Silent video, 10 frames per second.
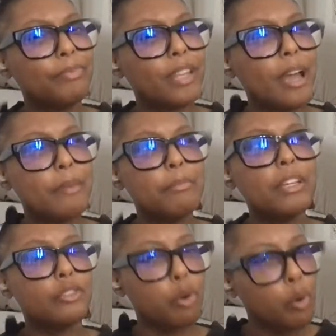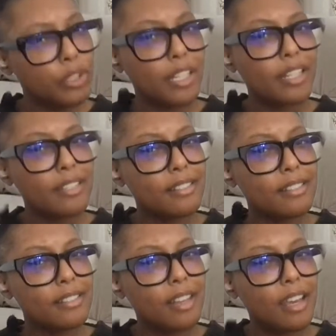I'm being told it is?
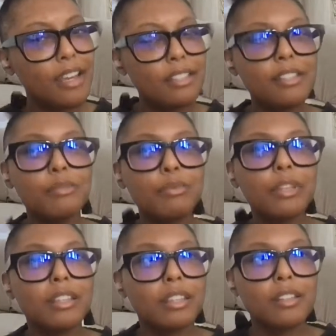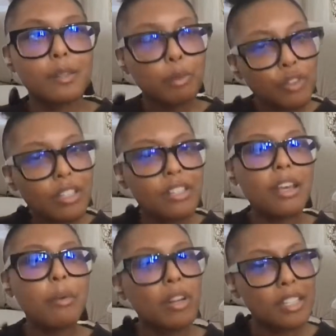Is this really the experience I
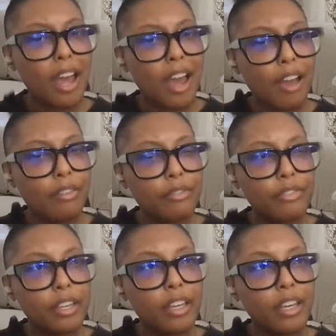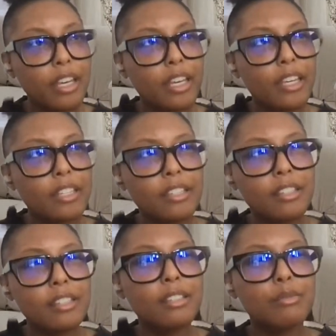want to have? Is
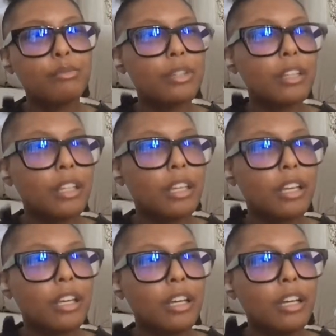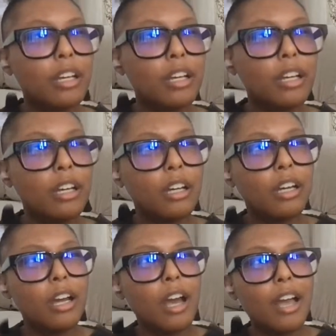this really
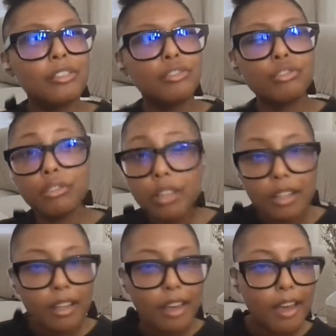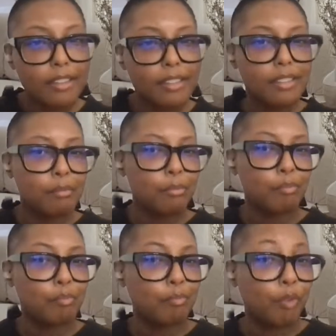as good as
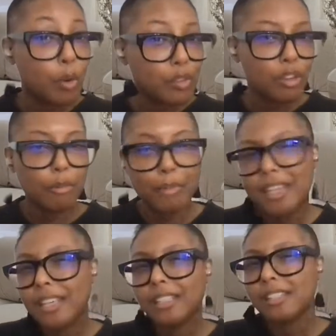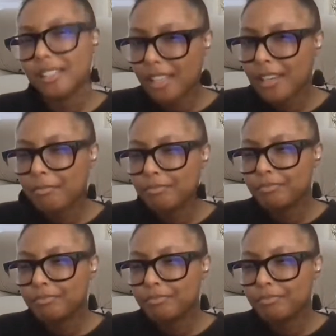folks are making it seem?